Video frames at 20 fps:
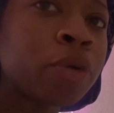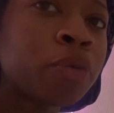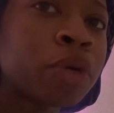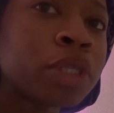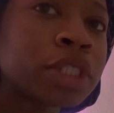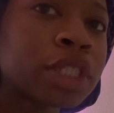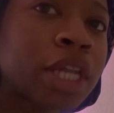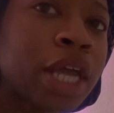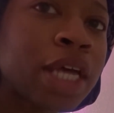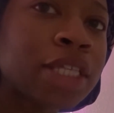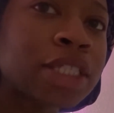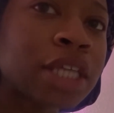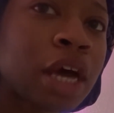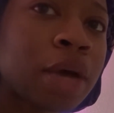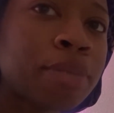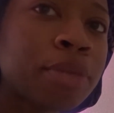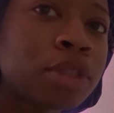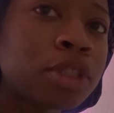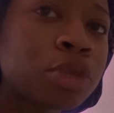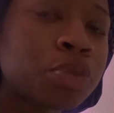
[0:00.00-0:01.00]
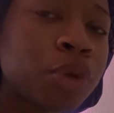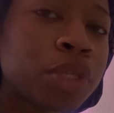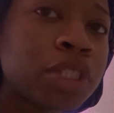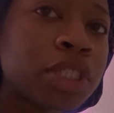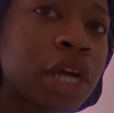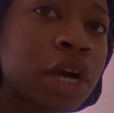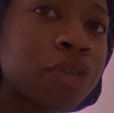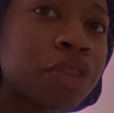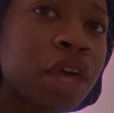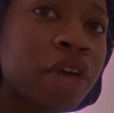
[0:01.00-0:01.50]
was the last time you switched
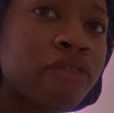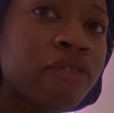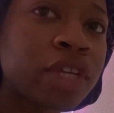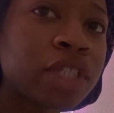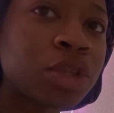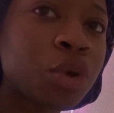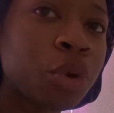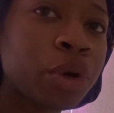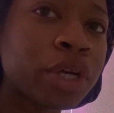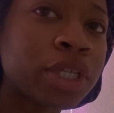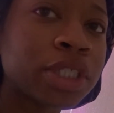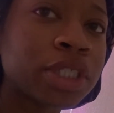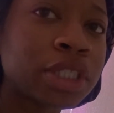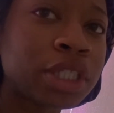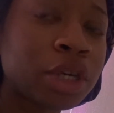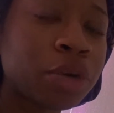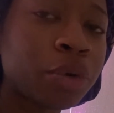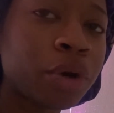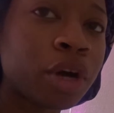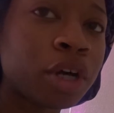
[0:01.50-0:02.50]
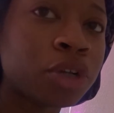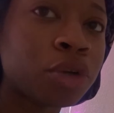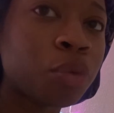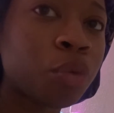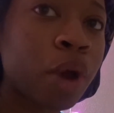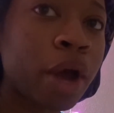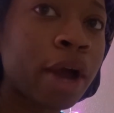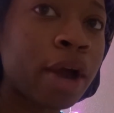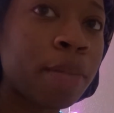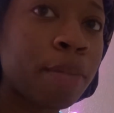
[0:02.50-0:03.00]
out that Victoria's Secret
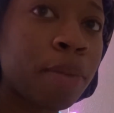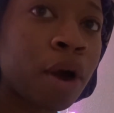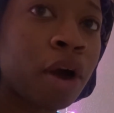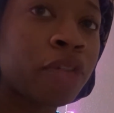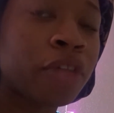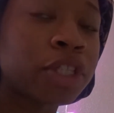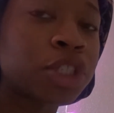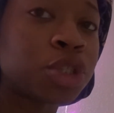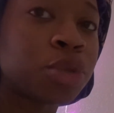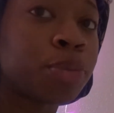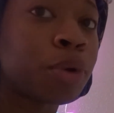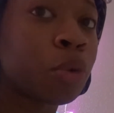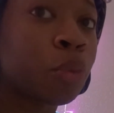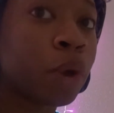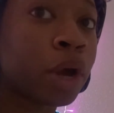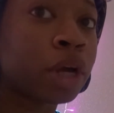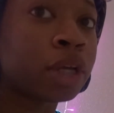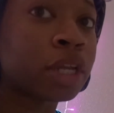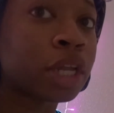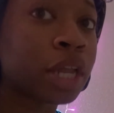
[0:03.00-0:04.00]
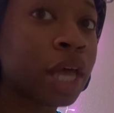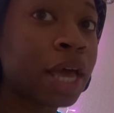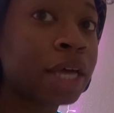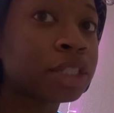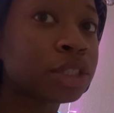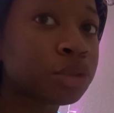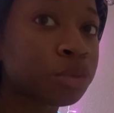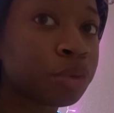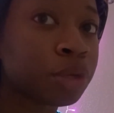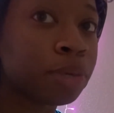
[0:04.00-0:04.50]
underwire bra that you've been wearing the
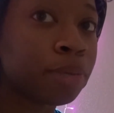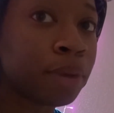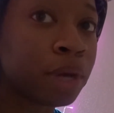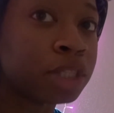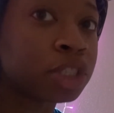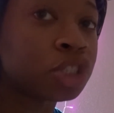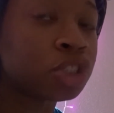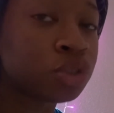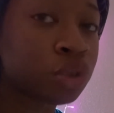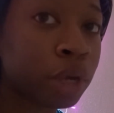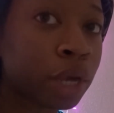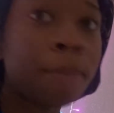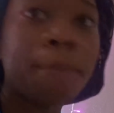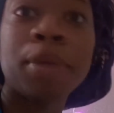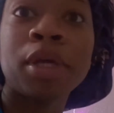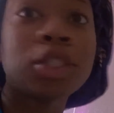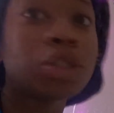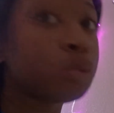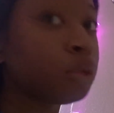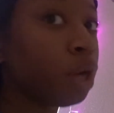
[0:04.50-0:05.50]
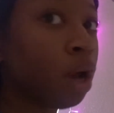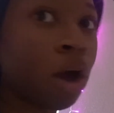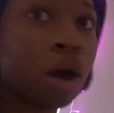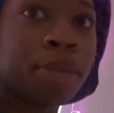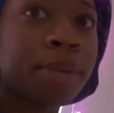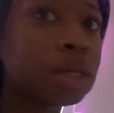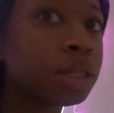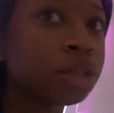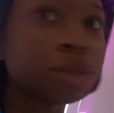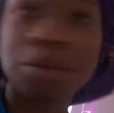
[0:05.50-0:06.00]
last 3 months straight? Bitch, we all
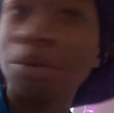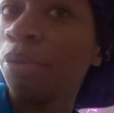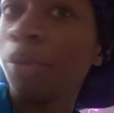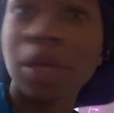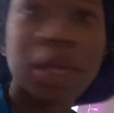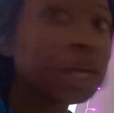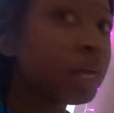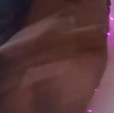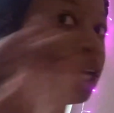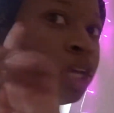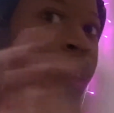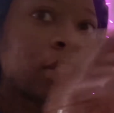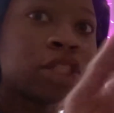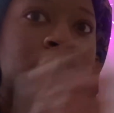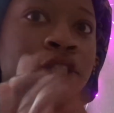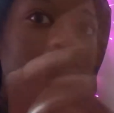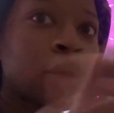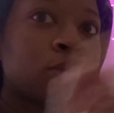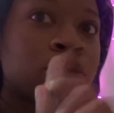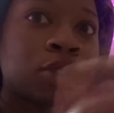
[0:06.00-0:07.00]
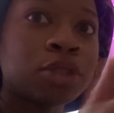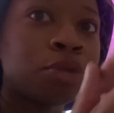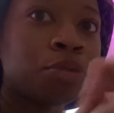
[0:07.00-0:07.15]
been through it. Don't do